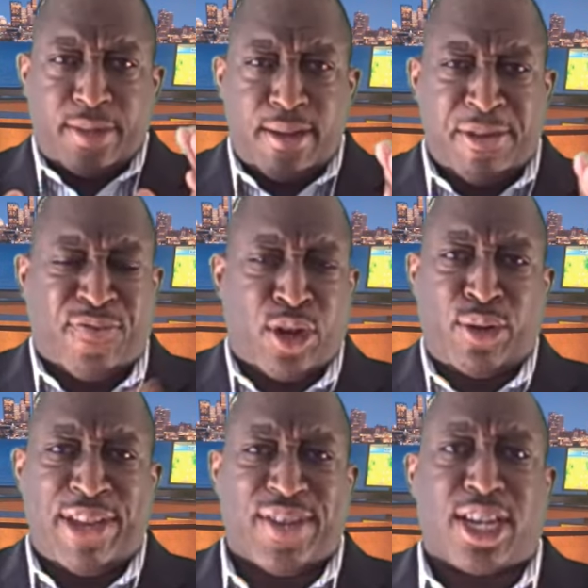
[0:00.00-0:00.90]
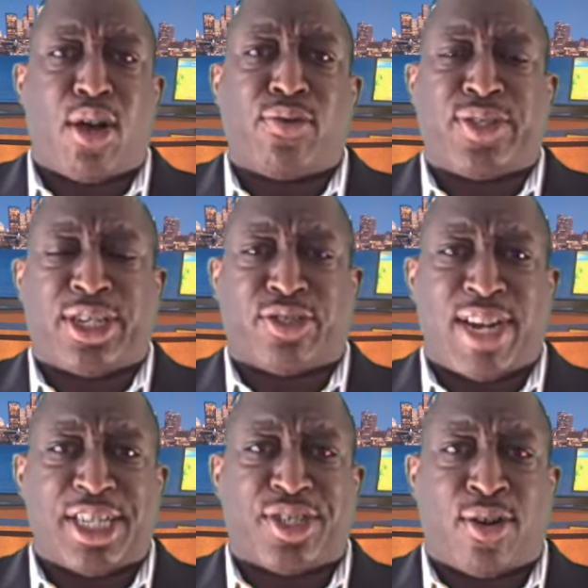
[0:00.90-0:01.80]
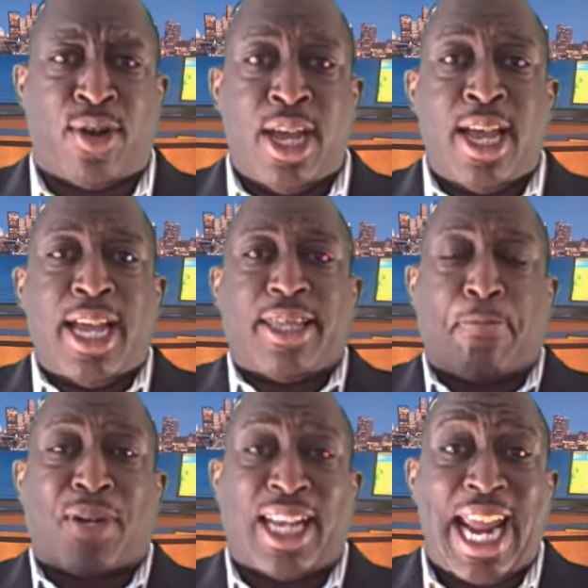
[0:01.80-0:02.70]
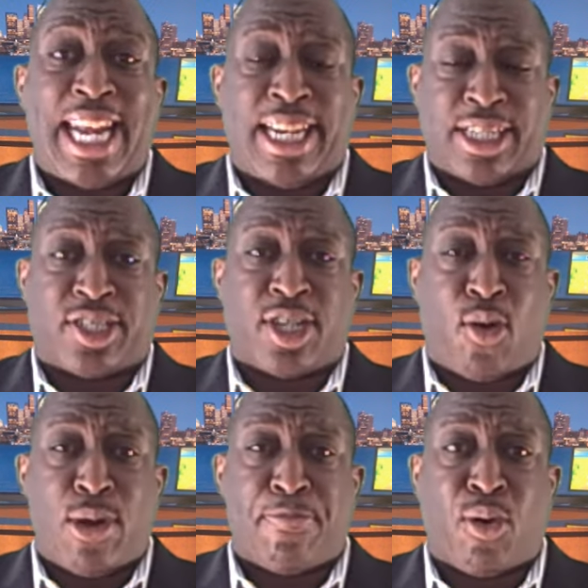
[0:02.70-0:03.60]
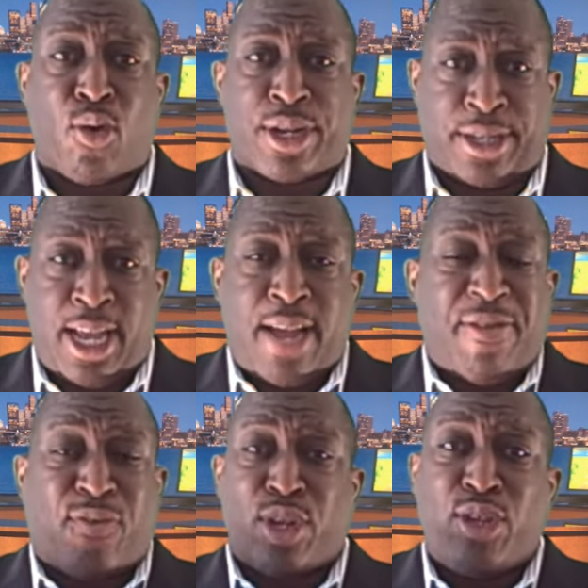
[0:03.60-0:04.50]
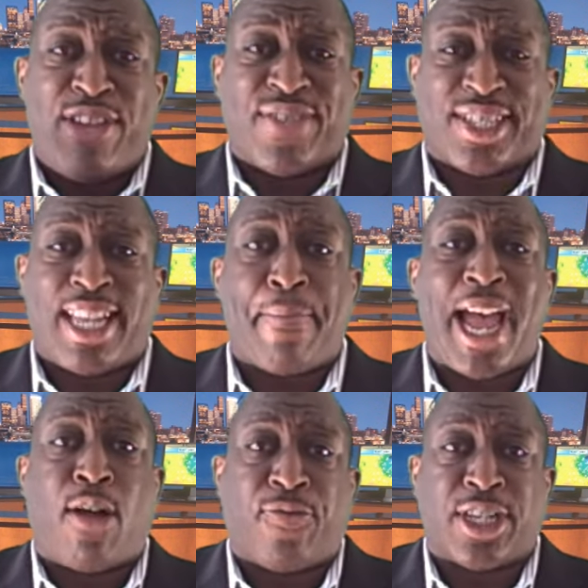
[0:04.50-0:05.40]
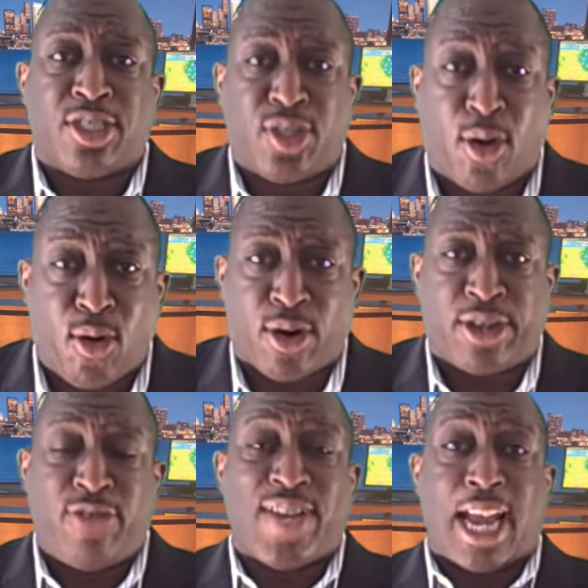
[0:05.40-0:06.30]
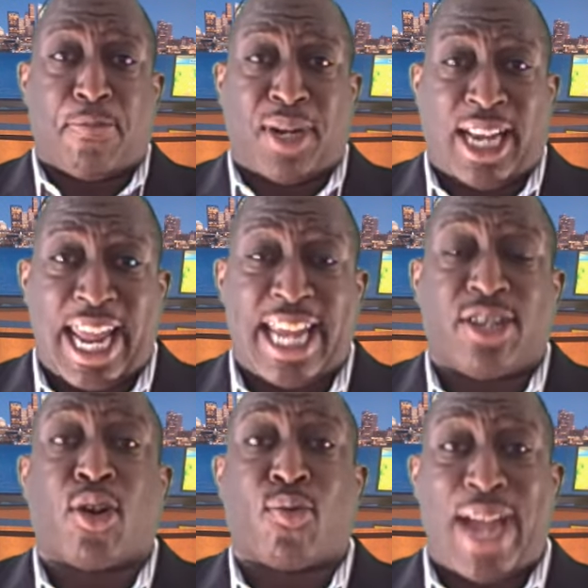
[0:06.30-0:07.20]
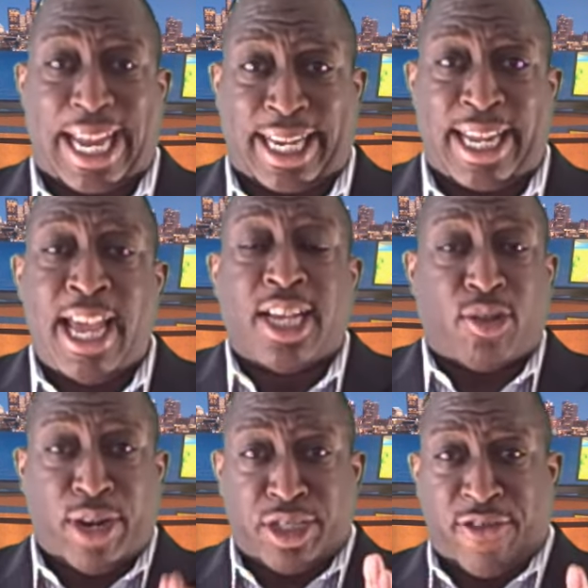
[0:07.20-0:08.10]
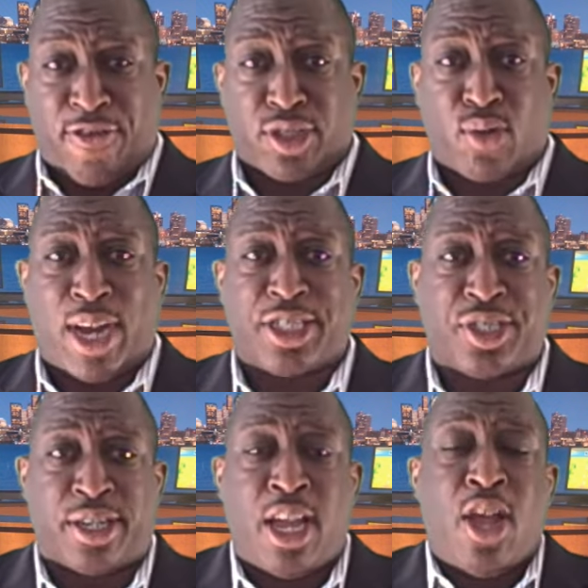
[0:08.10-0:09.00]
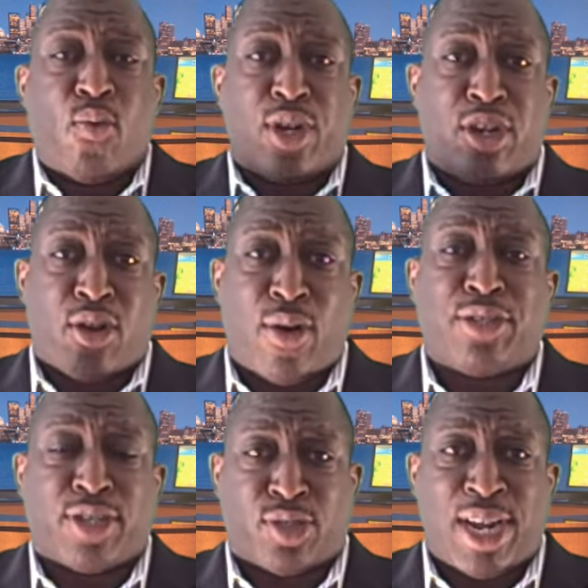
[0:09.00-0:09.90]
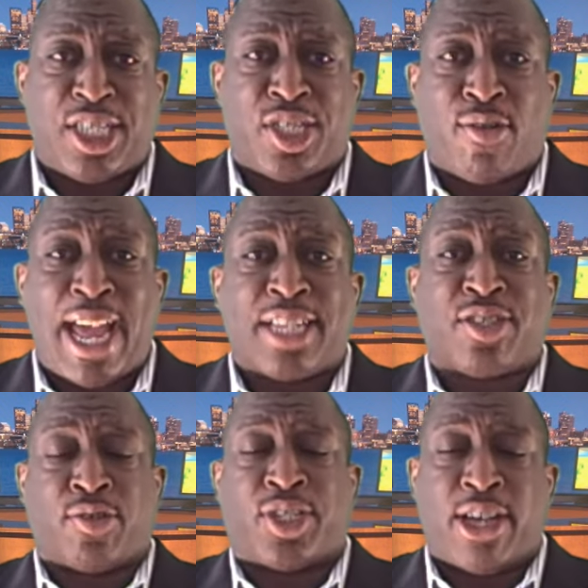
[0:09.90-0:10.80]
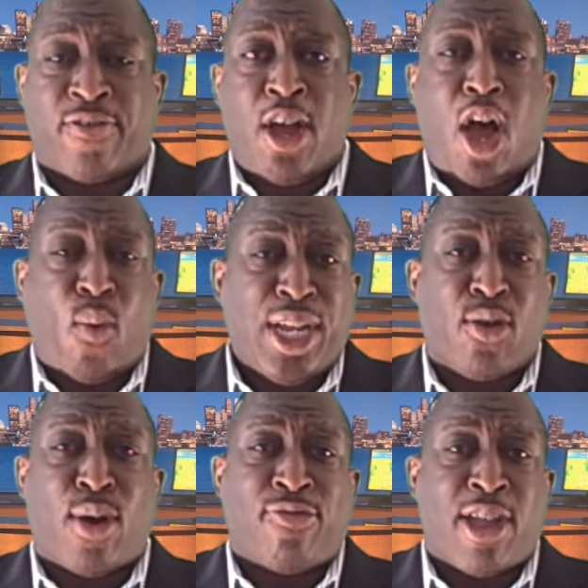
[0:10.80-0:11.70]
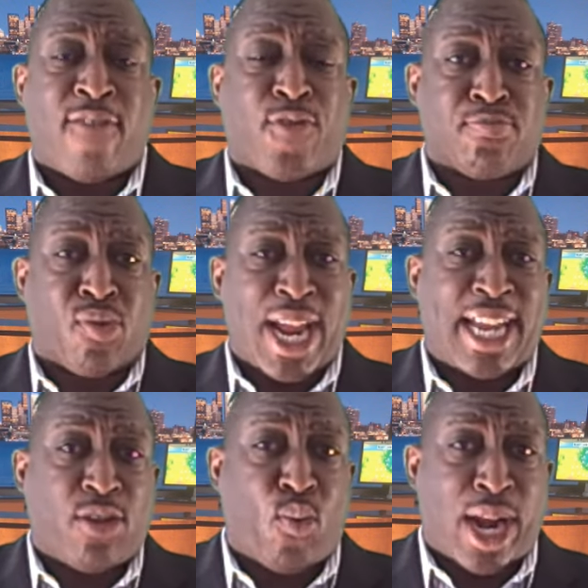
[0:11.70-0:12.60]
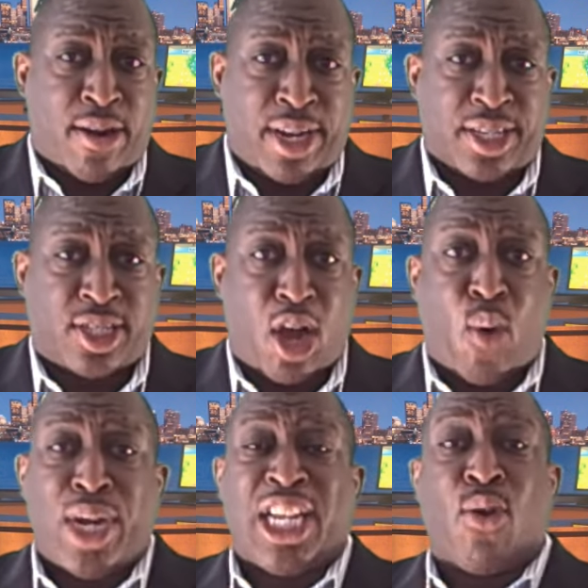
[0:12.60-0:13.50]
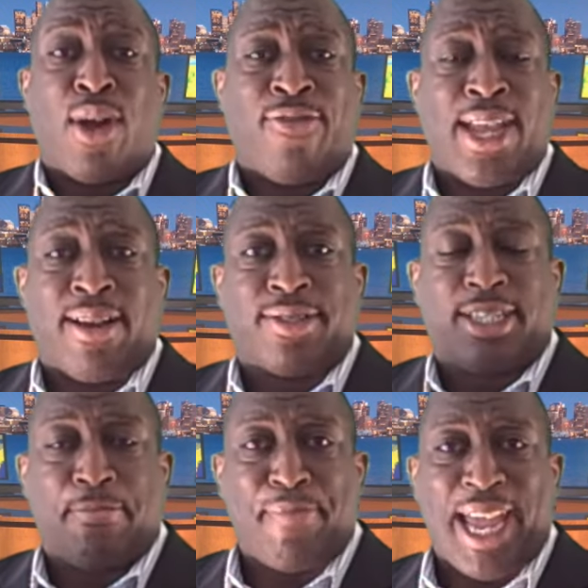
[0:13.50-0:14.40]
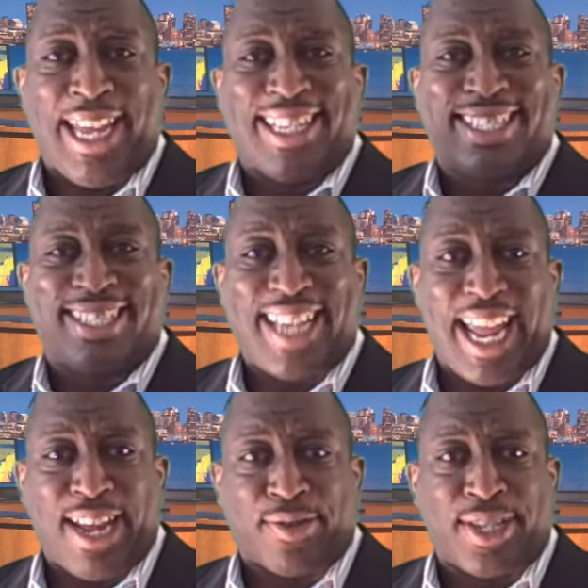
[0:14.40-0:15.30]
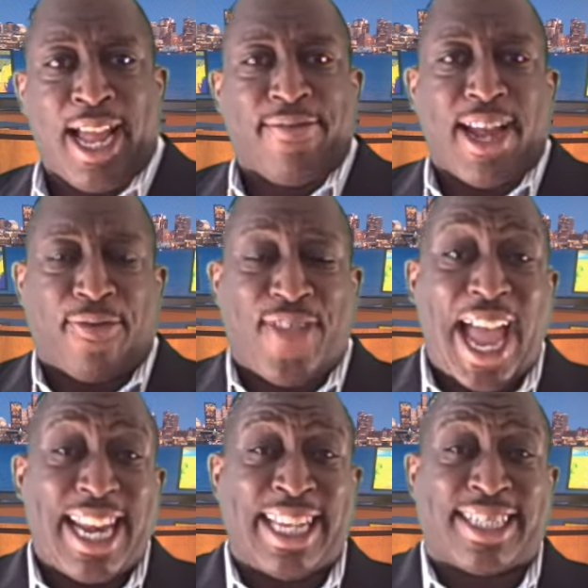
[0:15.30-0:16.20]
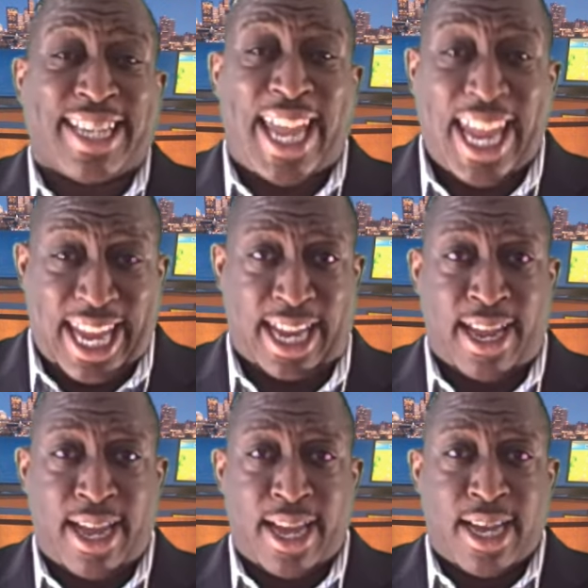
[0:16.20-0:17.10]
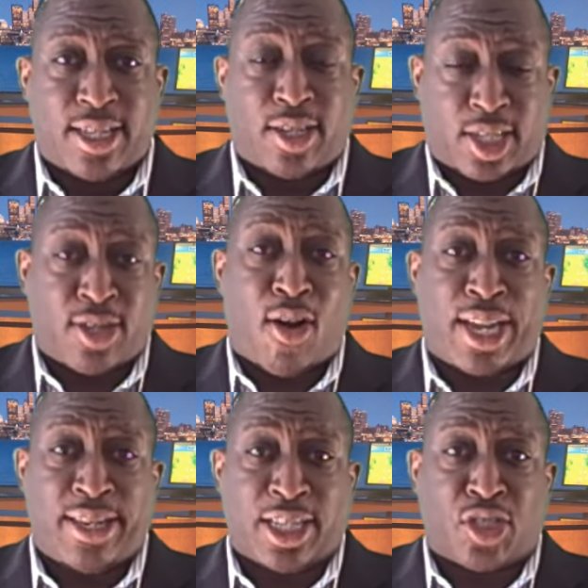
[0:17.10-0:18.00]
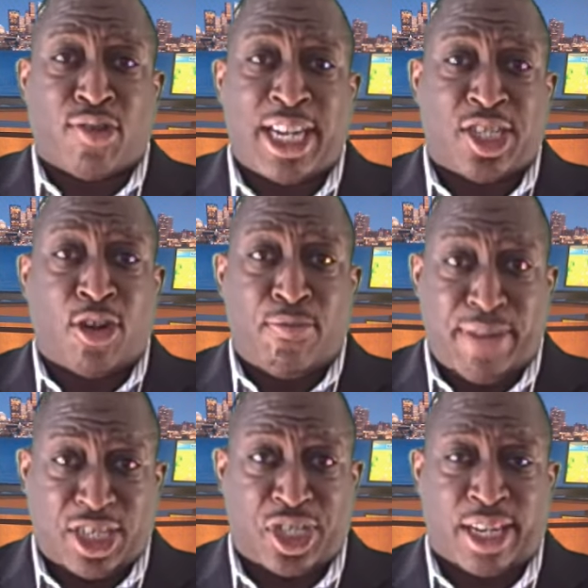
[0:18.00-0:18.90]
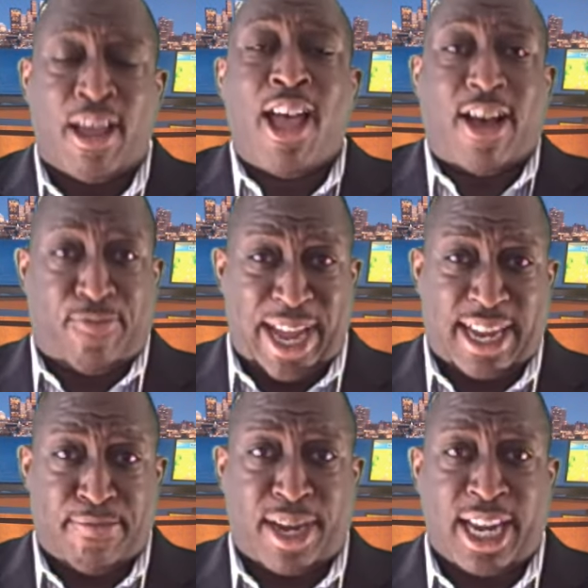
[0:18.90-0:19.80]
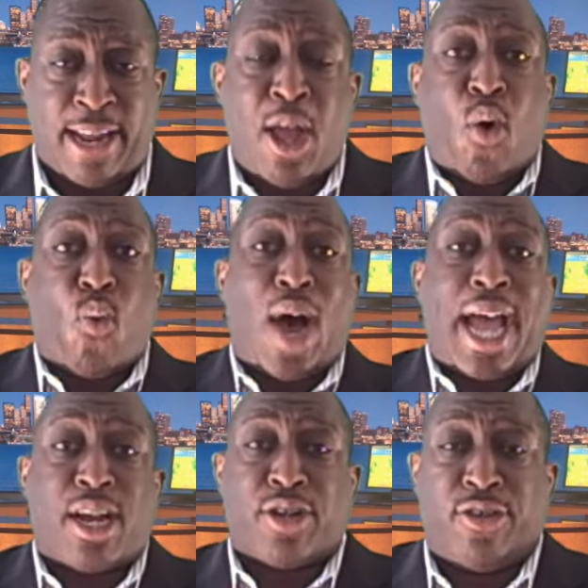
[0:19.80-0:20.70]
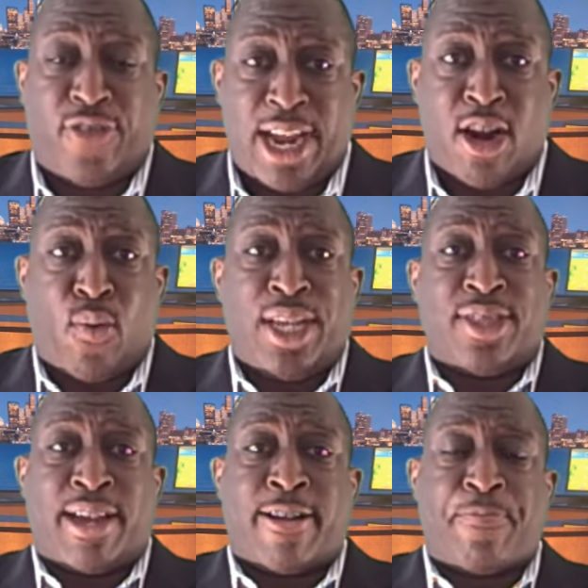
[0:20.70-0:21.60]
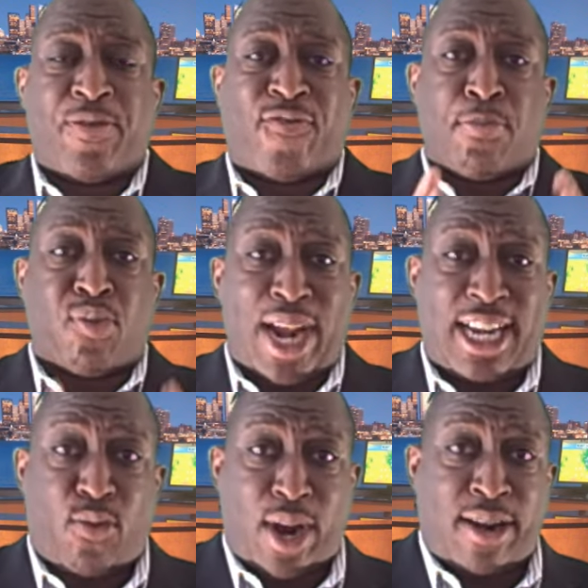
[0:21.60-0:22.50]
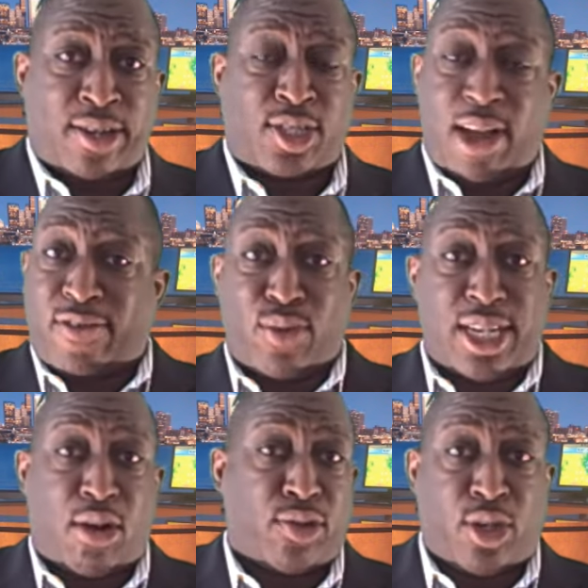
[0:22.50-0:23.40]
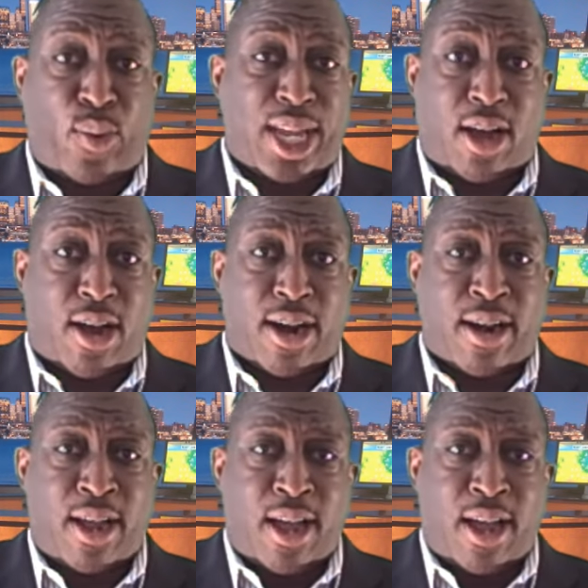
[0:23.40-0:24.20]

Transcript: Before you even go to the trade show, the planning is so important. Before you even step out the door, you got to plan correctly. So here's your first question. When you're going to a trade show, ask yourself, are we going there for brand awareness? Are we going there to make sales? Now, that is key to starting this trade show mission of making money. Why are you there? Are we there for brand awareness so everyone knows who we are?